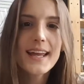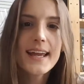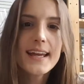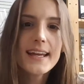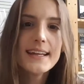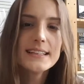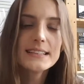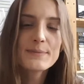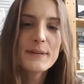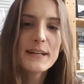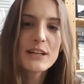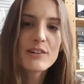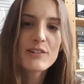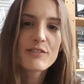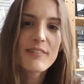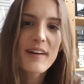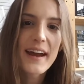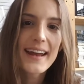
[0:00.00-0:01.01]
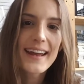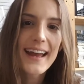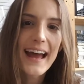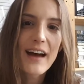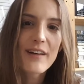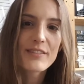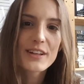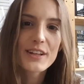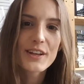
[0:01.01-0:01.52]
It's been great
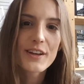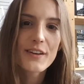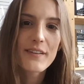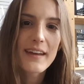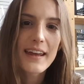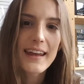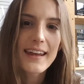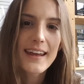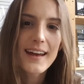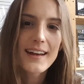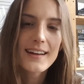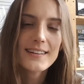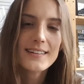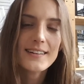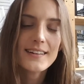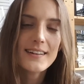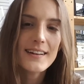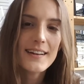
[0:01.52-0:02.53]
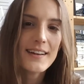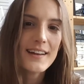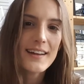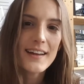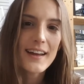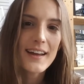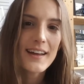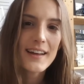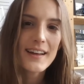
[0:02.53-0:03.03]
having you here,
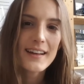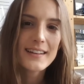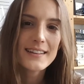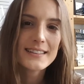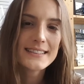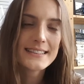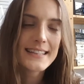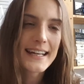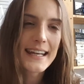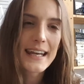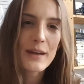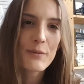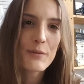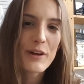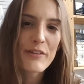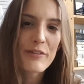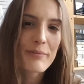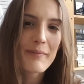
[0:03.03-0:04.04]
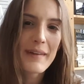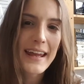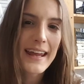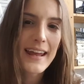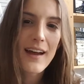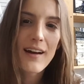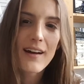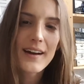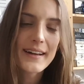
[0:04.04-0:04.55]
sticking with
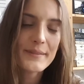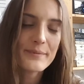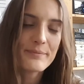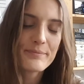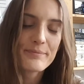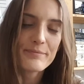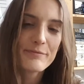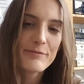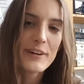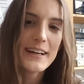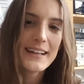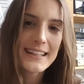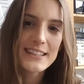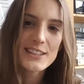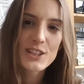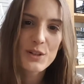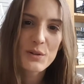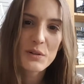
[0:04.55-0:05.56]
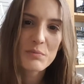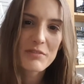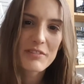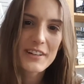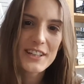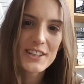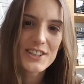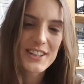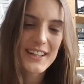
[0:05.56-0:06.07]
me. I really do
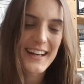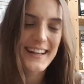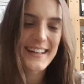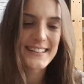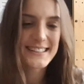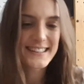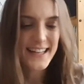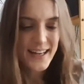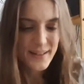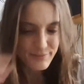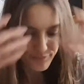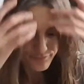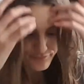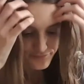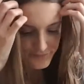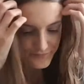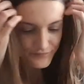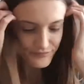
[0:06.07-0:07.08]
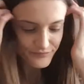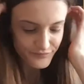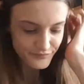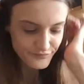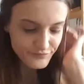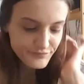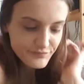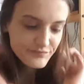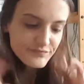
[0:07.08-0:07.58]
appreciate it.
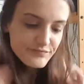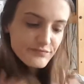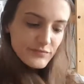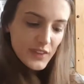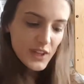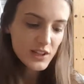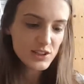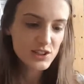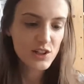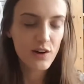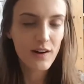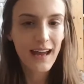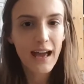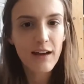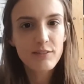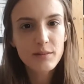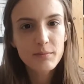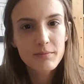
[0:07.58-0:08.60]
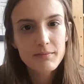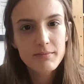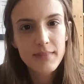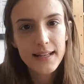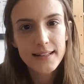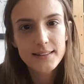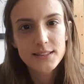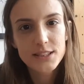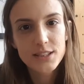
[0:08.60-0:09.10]
So I haven't
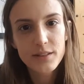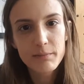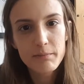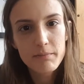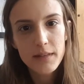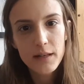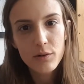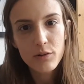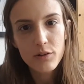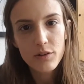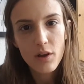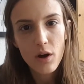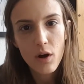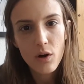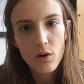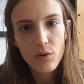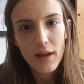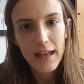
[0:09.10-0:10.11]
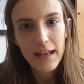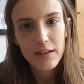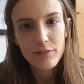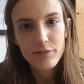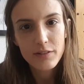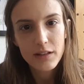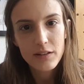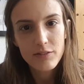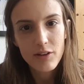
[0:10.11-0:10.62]
meant to milk the whole hay
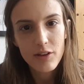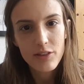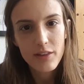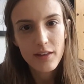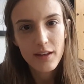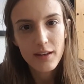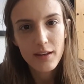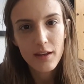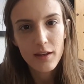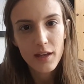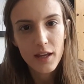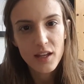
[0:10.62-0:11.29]
fever thing.